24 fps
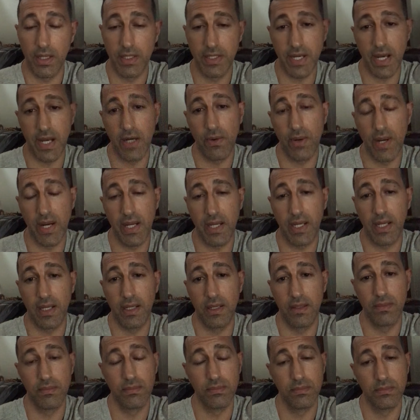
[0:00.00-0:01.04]
diuretic
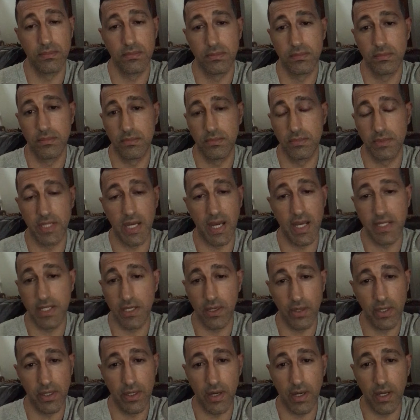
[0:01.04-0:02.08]
and
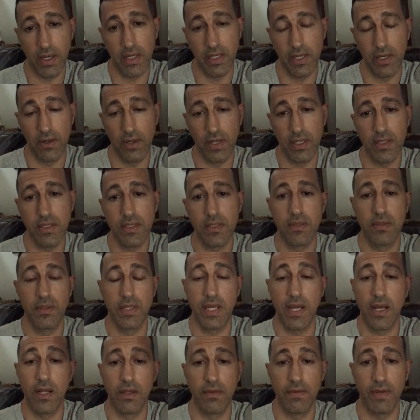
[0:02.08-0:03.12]
dietary non-adherence,
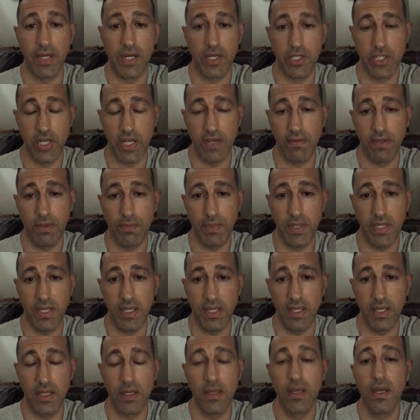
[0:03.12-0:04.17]
the elevated
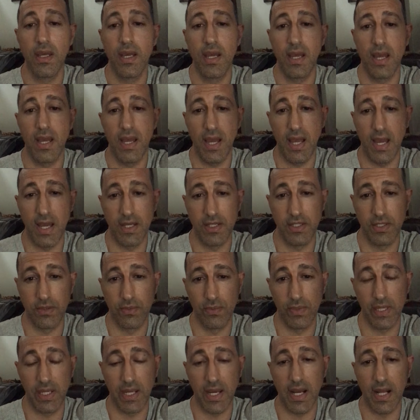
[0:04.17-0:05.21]
JVP,
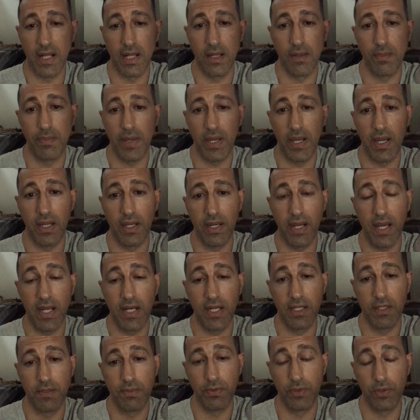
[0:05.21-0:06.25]
S3 gallop, and
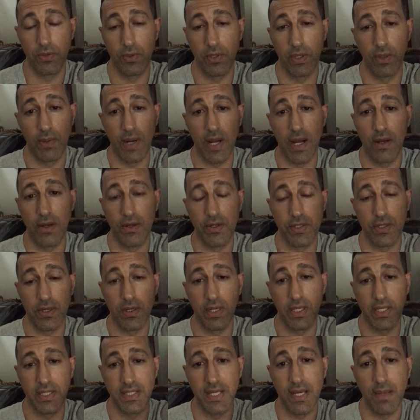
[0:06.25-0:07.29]
inspiratory arousal
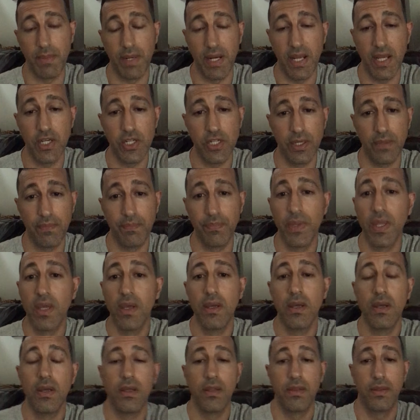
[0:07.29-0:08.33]
on examination,
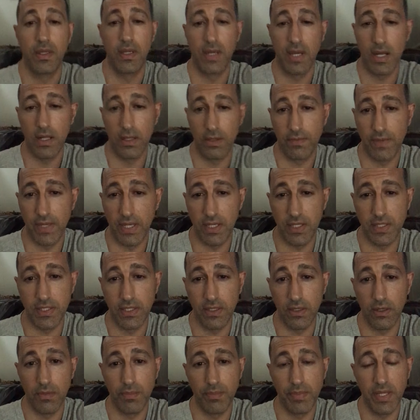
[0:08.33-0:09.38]
the elevated
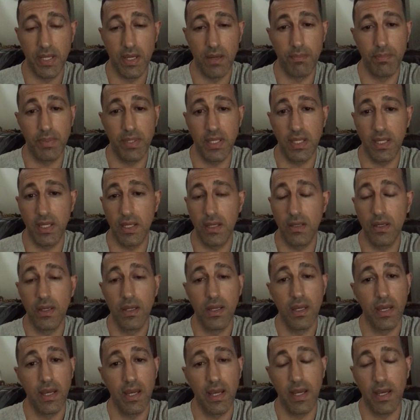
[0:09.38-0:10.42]
serum BMP,
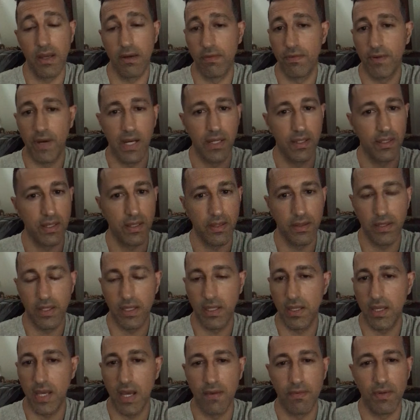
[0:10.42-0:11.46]
and finally
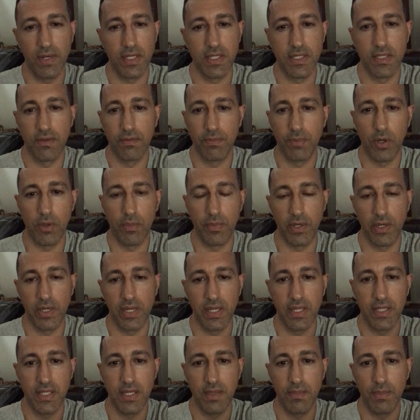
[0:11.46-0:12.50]
the evidence of
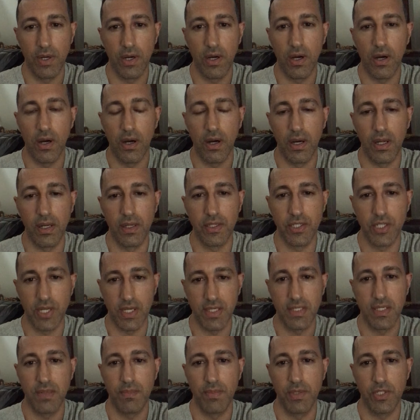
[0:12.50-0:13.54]
pulmonary edema on
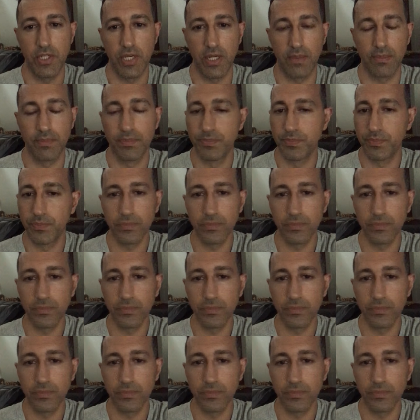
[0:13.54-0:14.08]
chest imaging.